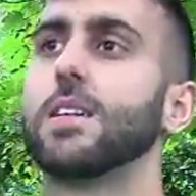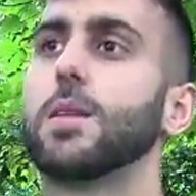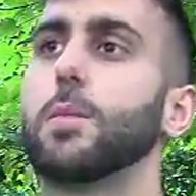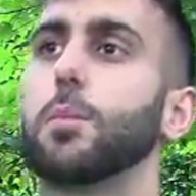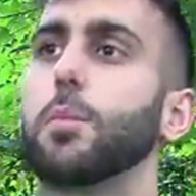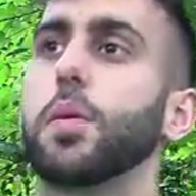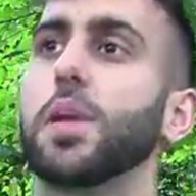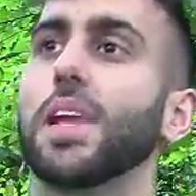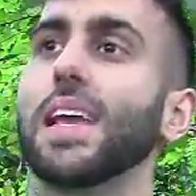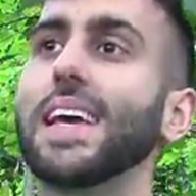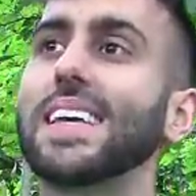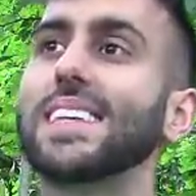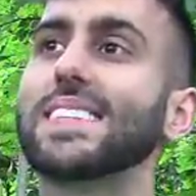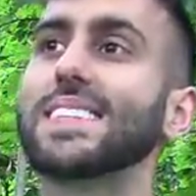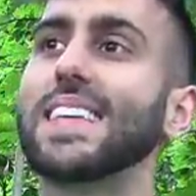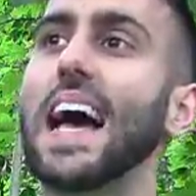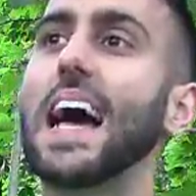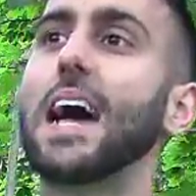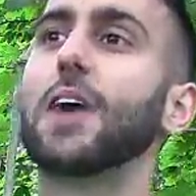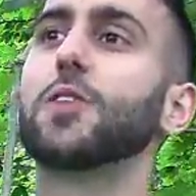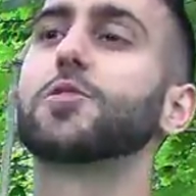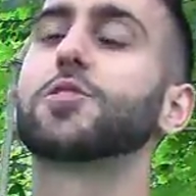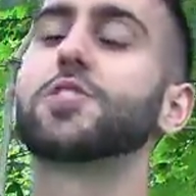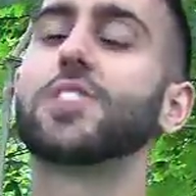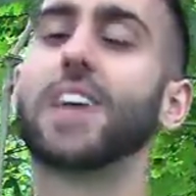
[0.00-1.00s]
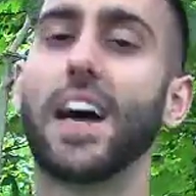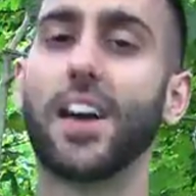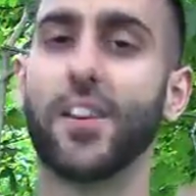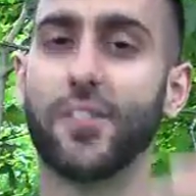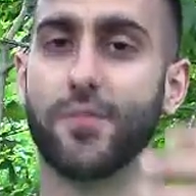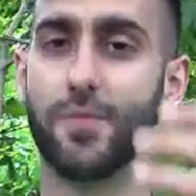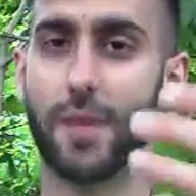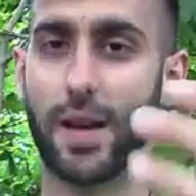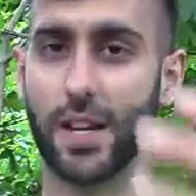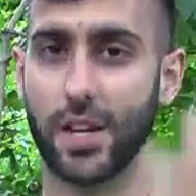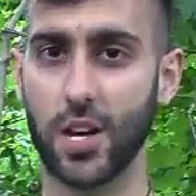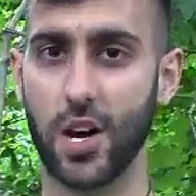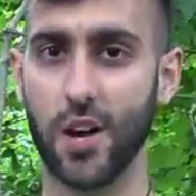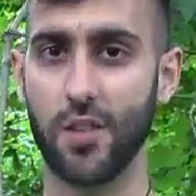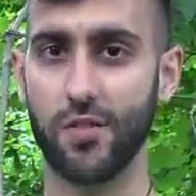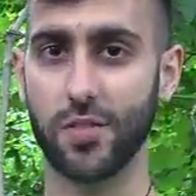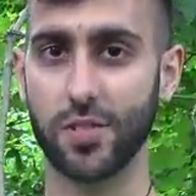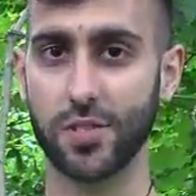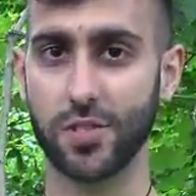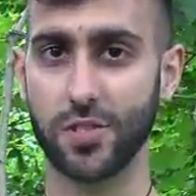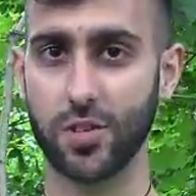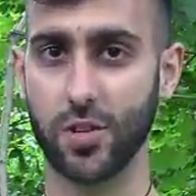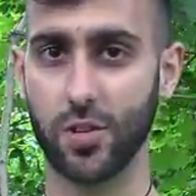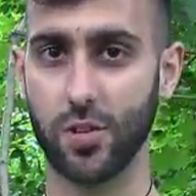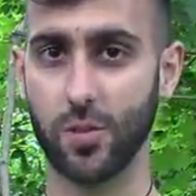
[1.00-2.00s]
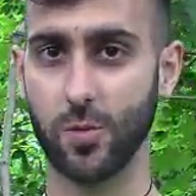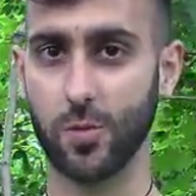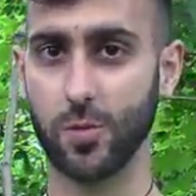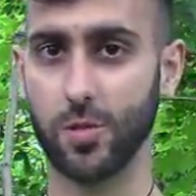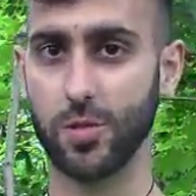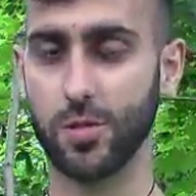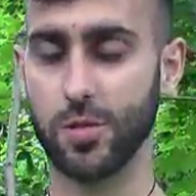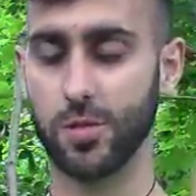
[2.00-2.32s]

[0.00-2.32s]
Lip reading: place outside of my comfort zone